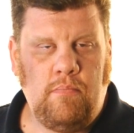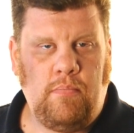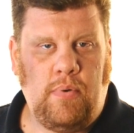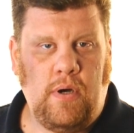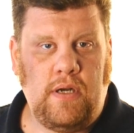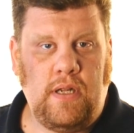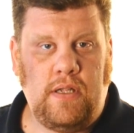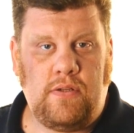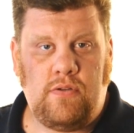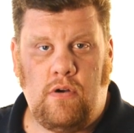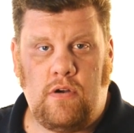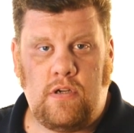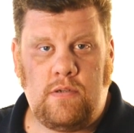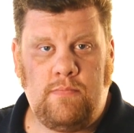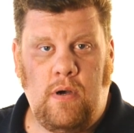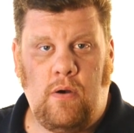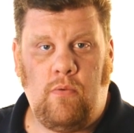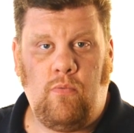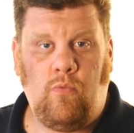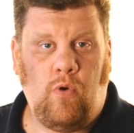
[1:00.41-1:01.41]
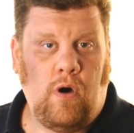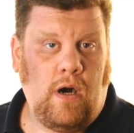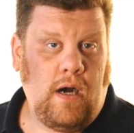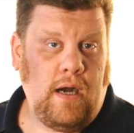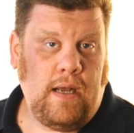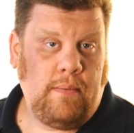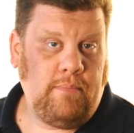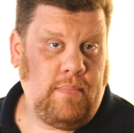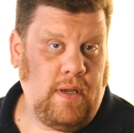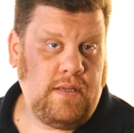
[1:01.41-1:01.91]
but it talks about
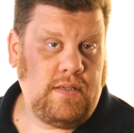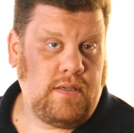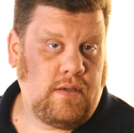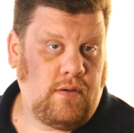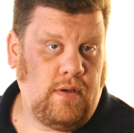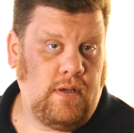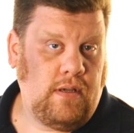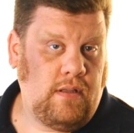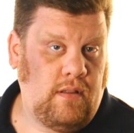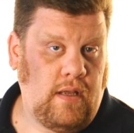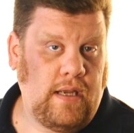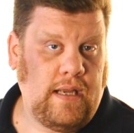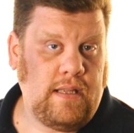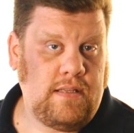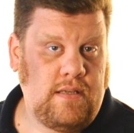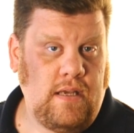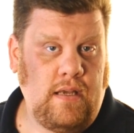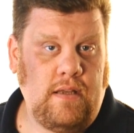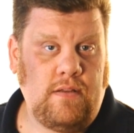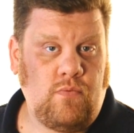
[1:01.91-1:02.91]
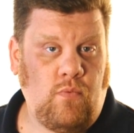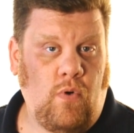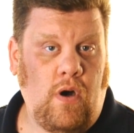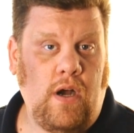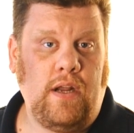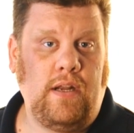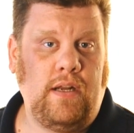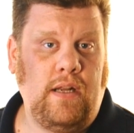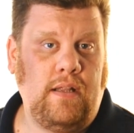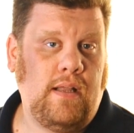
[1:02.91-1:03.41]
why, basically, like it says,
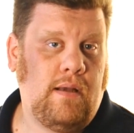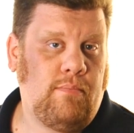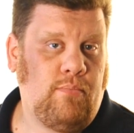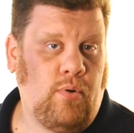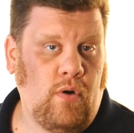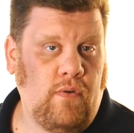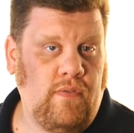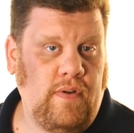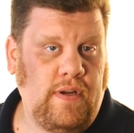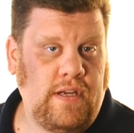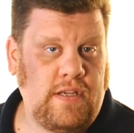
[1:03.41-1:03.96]
why you need that perfect